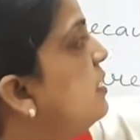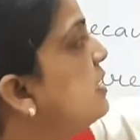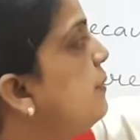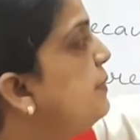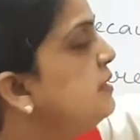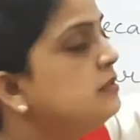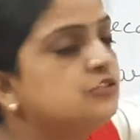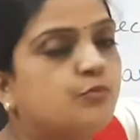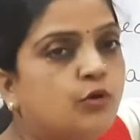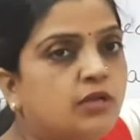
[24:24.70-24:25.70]
R, capital
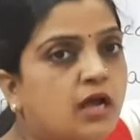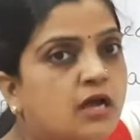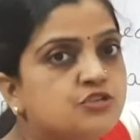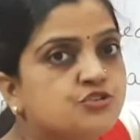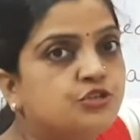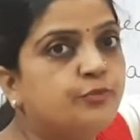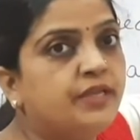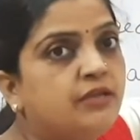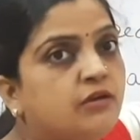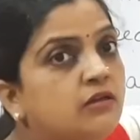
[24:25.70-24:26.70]
small r should
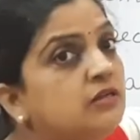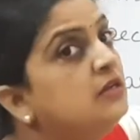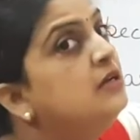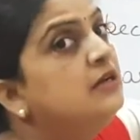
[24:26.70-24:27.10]
be your